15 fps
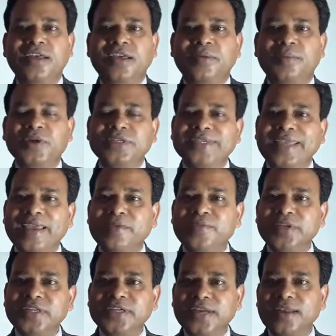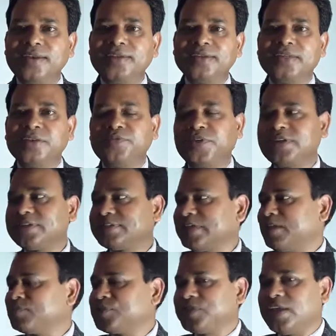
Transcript: because every child is different. Some